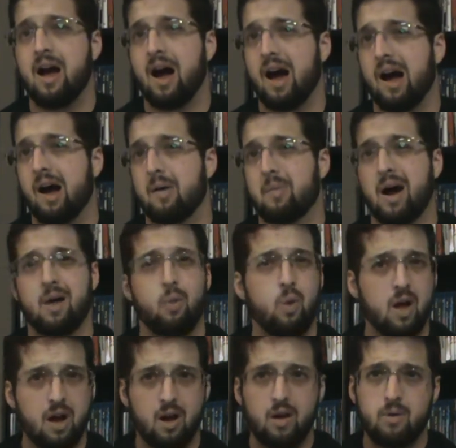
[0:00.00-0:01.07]
I
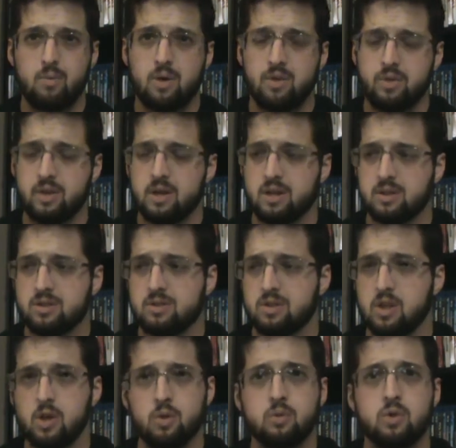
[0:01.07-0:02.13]
love this
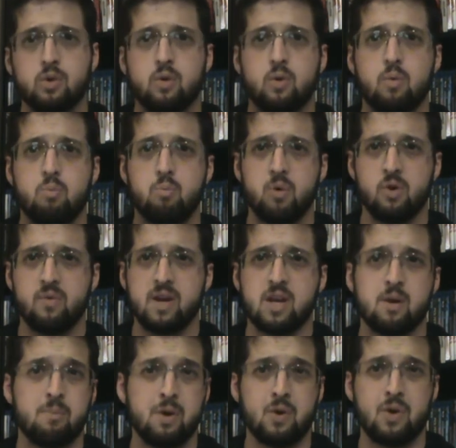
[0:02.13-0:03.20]
YouTube movie
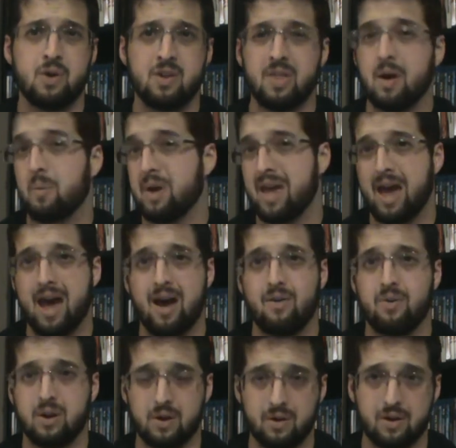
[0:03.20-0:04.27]
community that we have
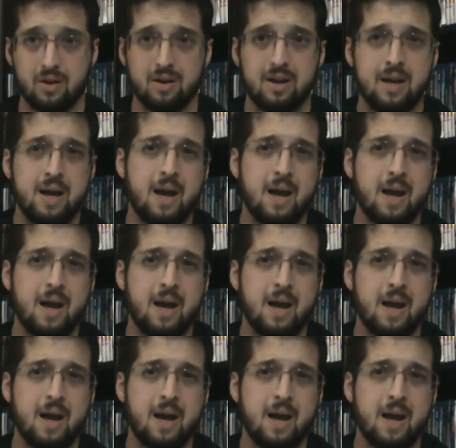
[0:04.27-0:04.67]
here.